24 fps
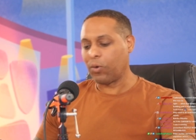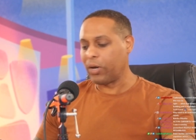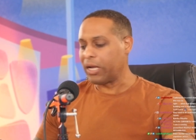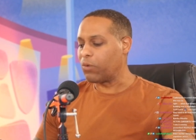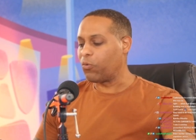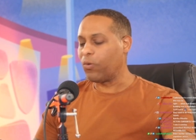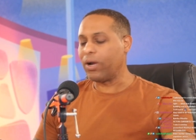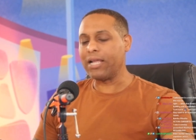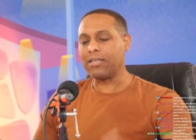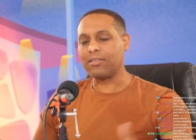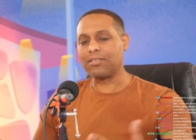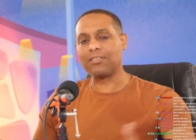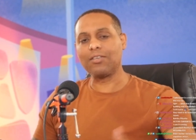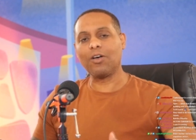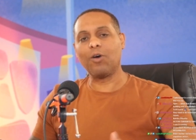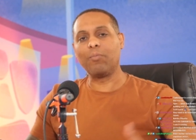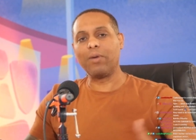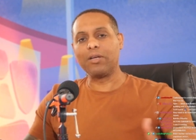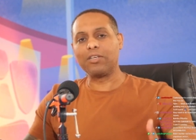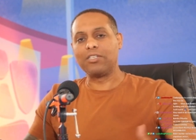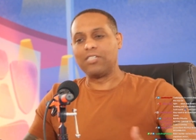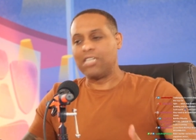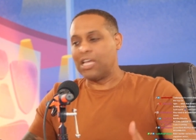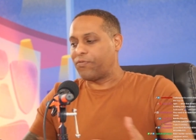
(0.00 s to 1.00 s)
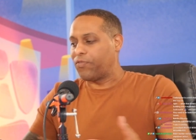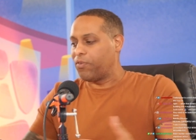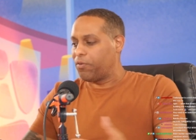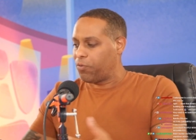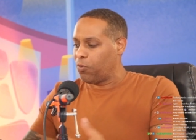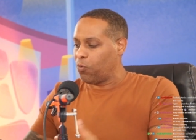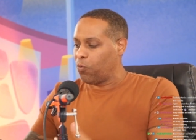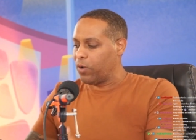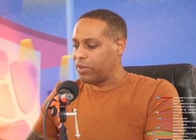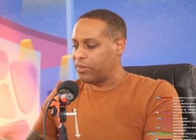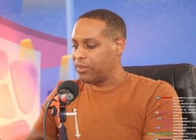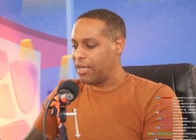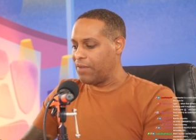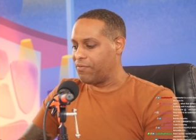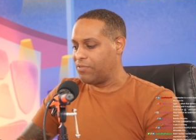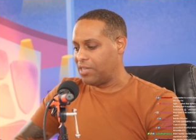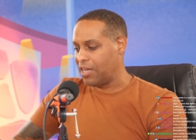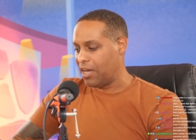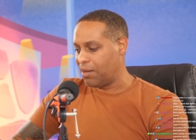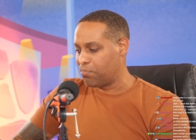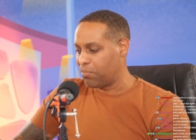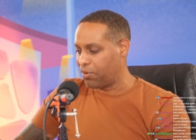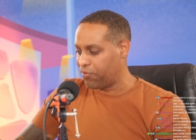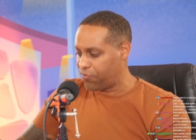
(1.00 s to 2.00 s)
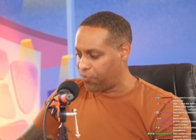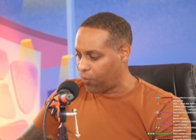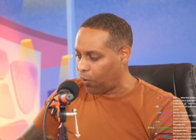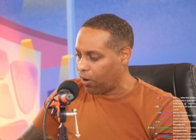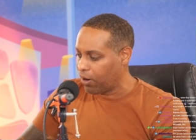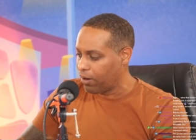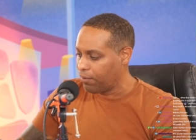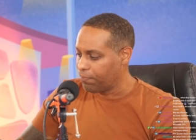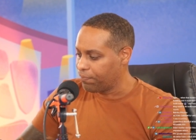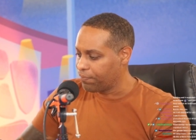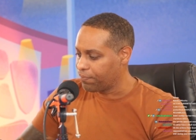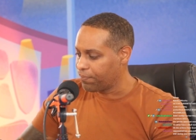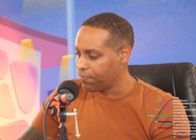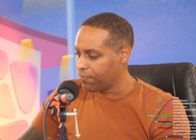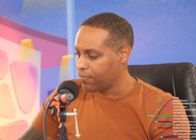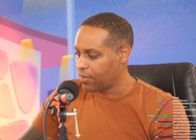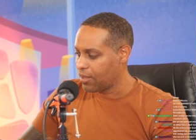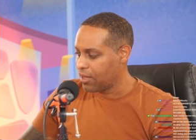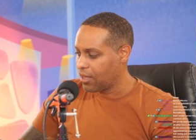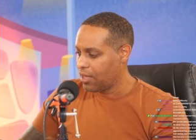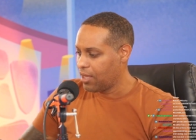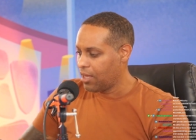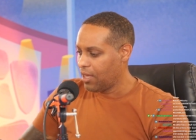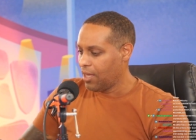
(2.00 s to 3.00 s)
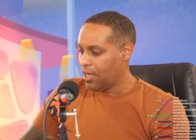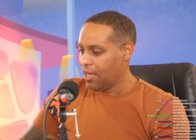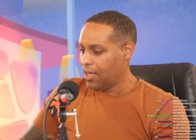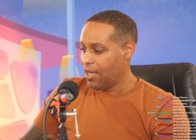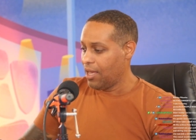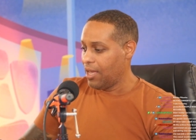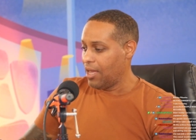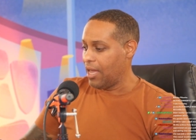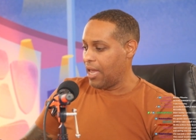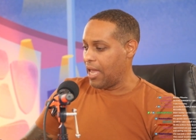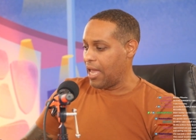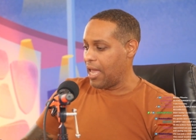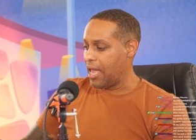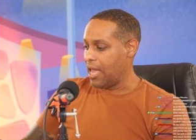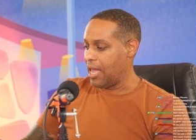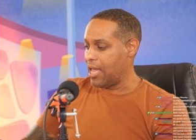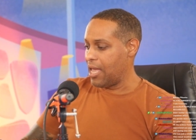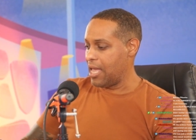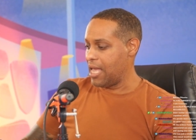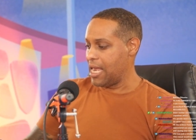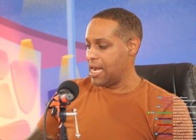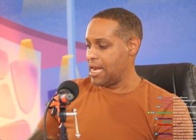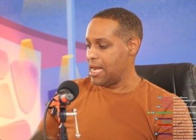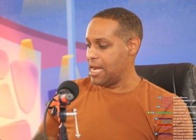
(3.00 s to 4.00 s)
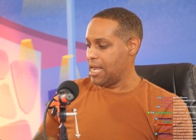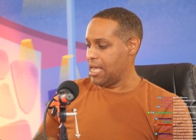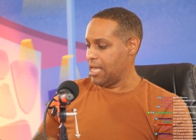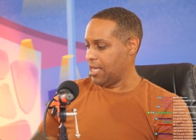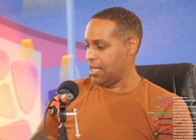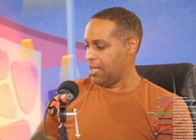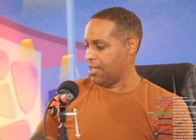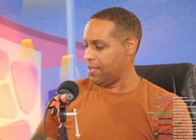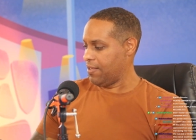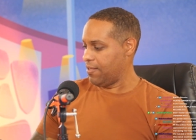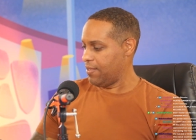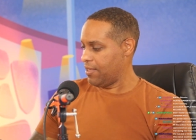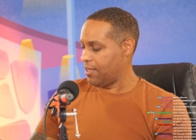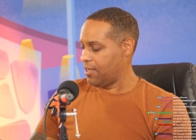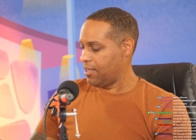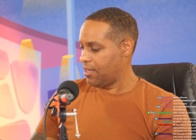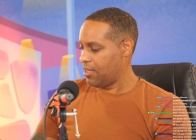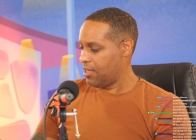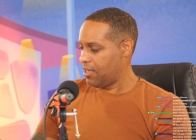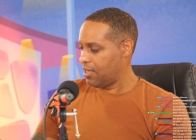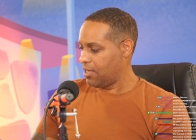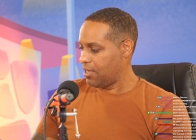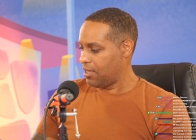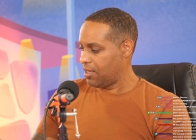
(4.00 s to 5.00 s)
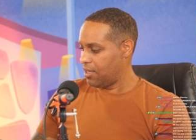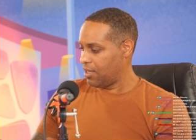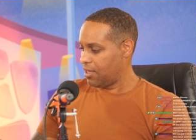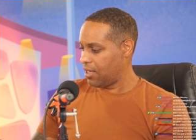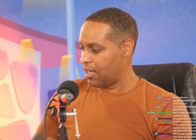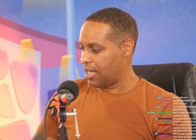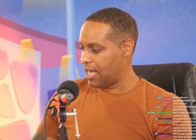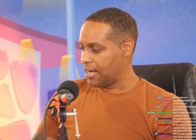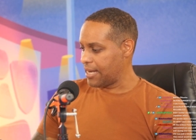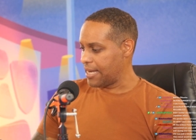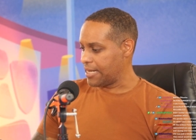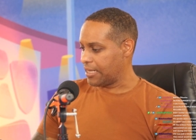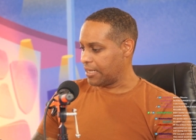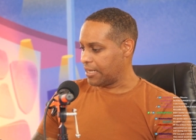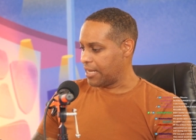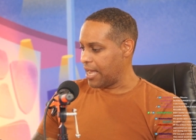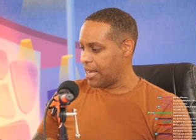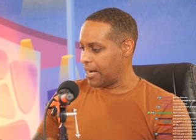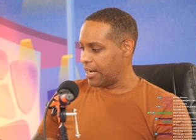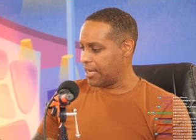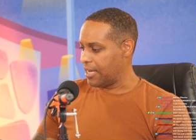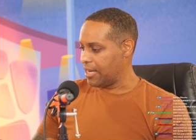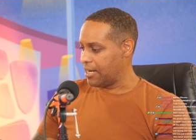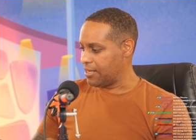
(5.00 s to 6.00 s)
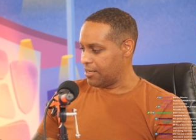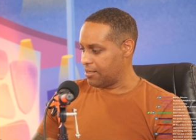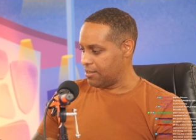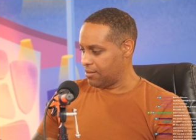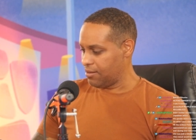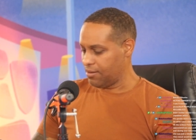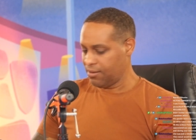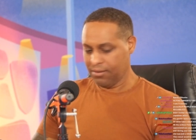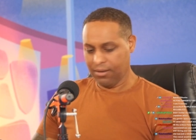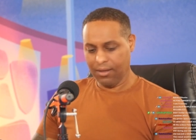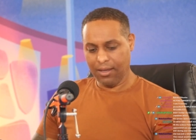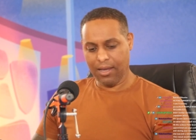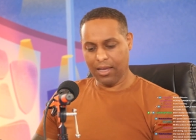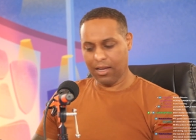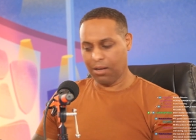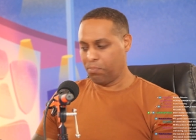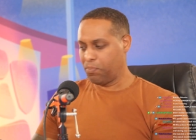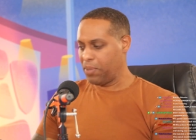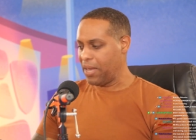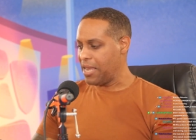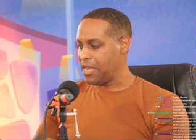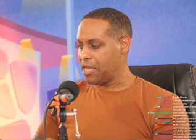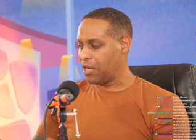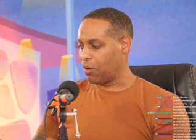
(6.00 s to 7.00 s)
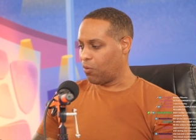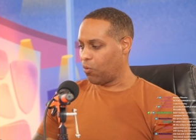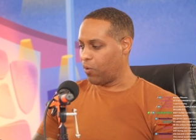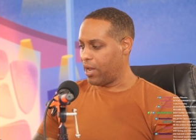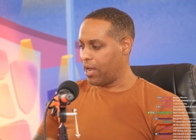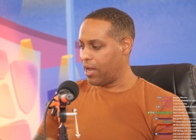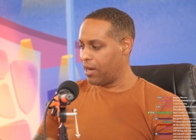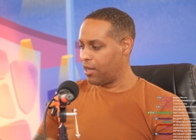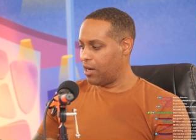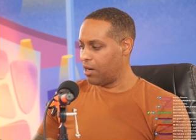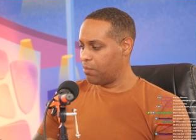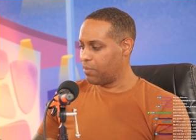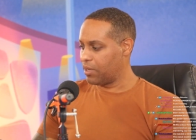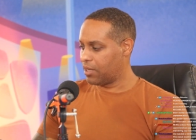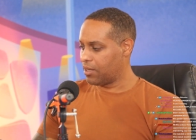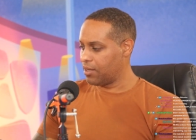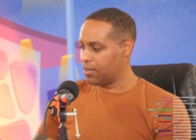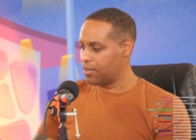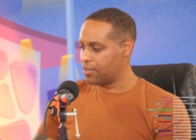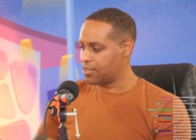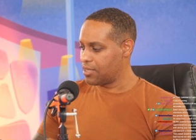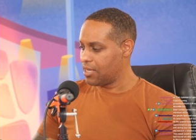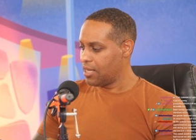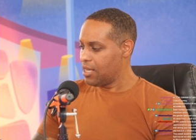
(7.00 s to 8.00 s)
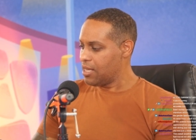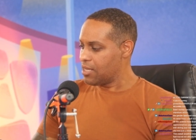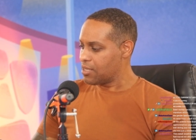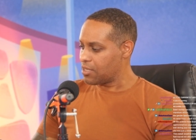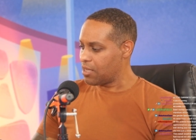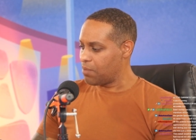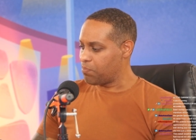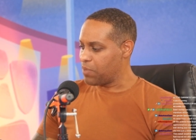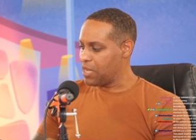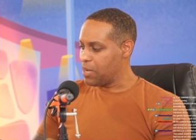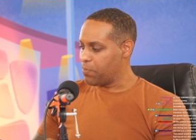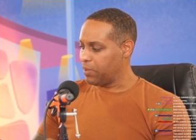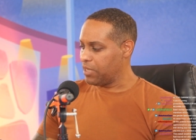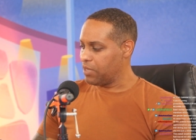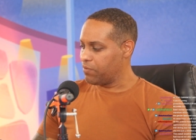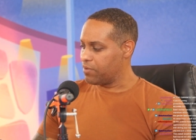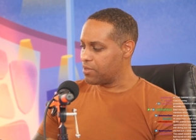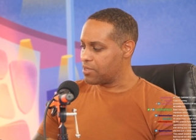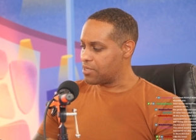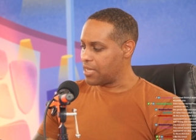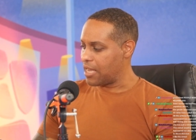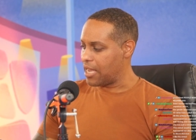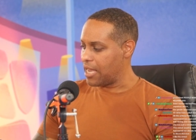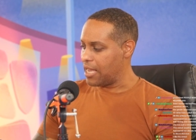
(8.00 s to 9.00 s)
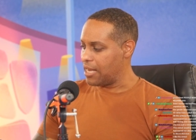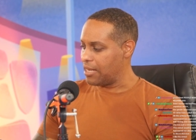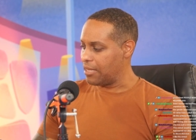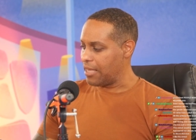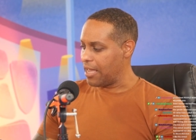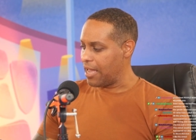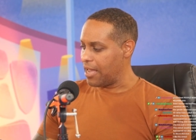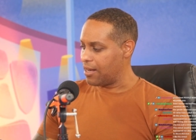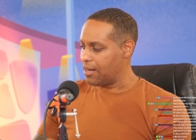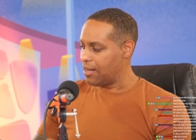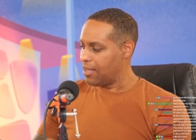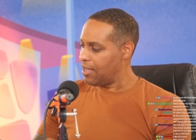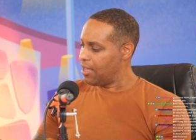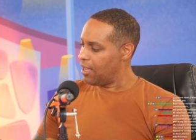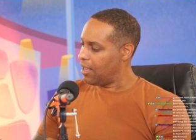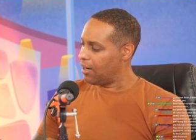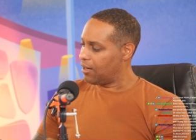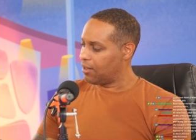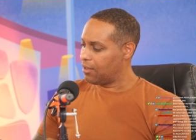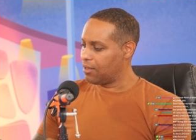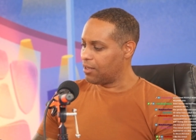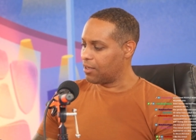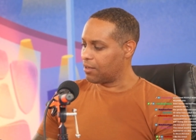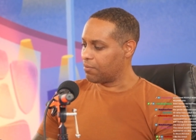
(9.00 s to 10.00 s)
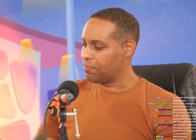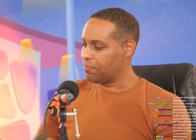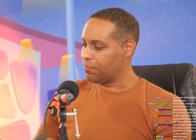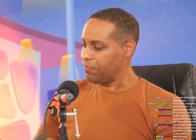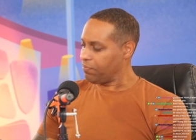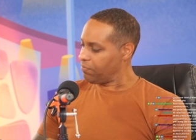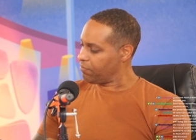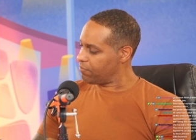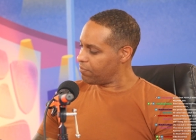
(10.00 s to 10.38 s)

what what is so much different from what they've done before? And I like to kind of get an opinion around here because some people even saying that, look,